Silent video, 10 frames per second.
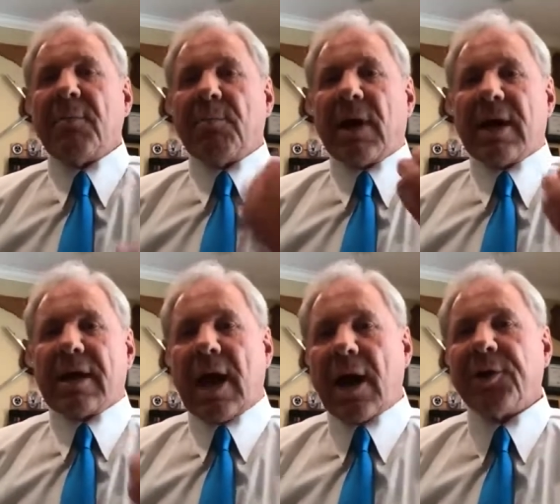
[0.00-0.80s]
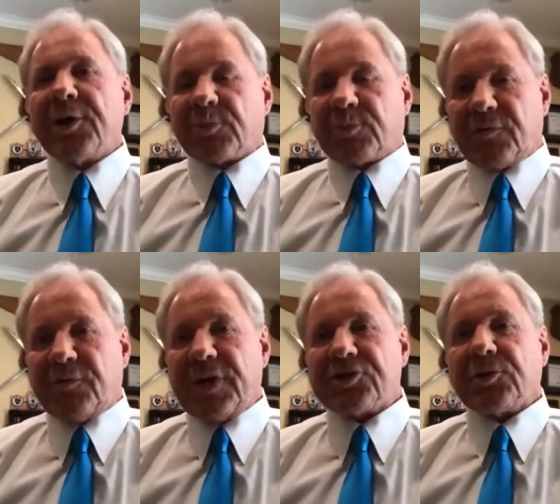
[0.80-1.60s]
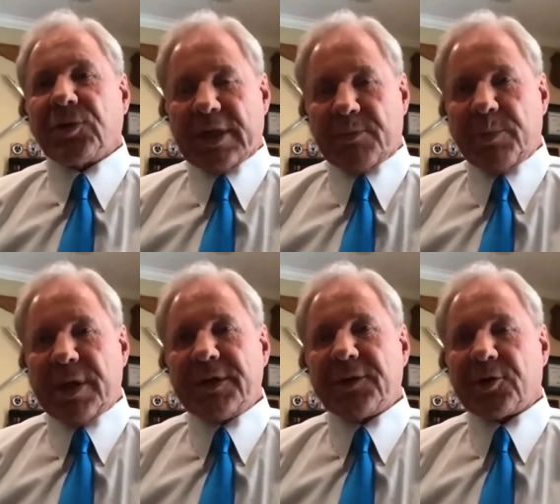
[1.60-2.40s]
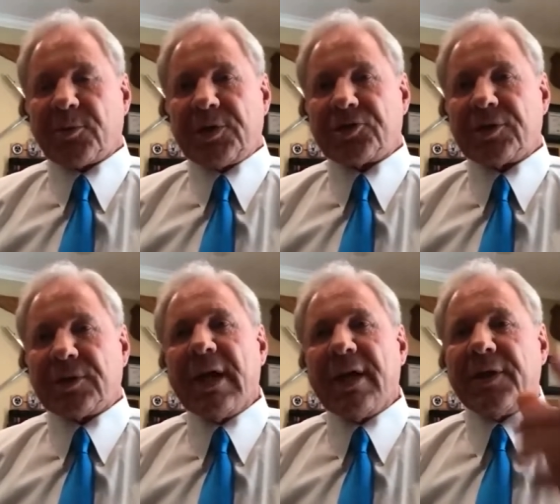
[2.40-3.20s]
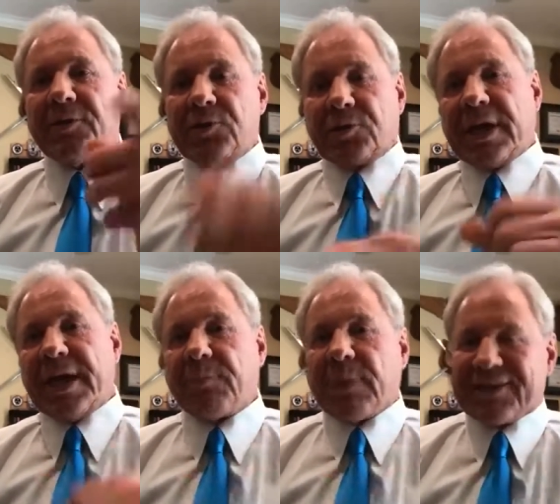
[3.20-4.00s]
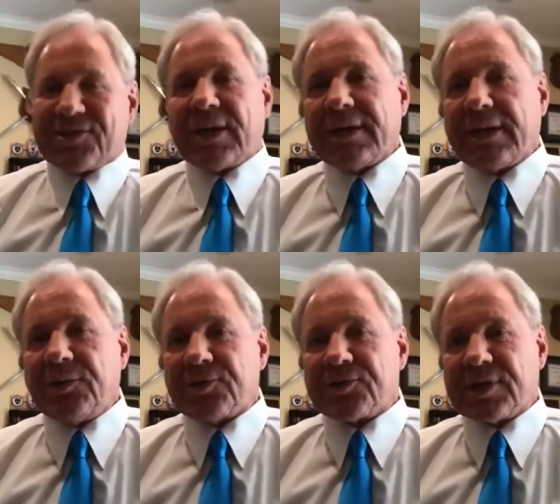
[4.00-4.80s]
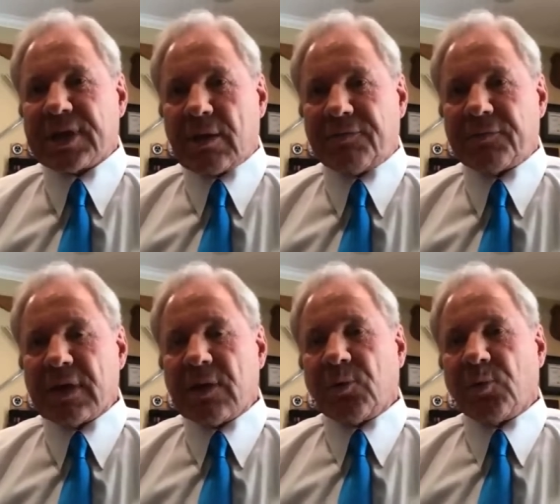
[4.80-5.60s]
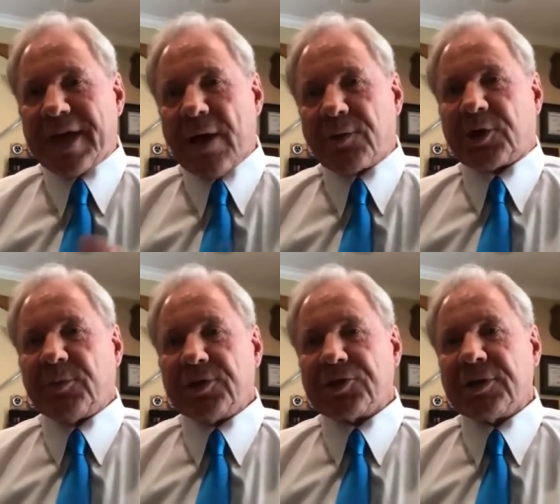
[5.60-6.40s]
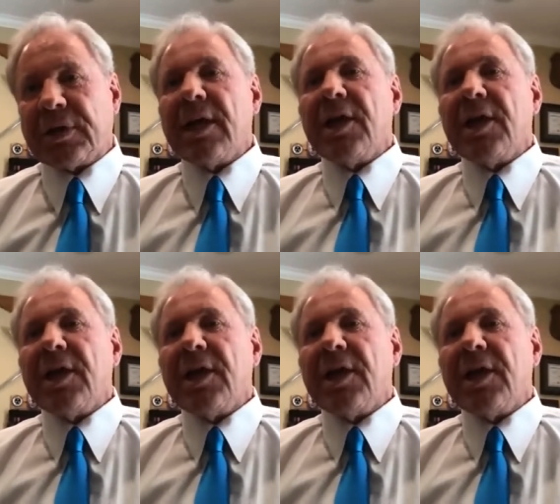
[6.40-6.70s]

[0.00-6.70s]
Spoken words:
by hiring a professional and paying the commission than you'll get by selling it yourself without a commission,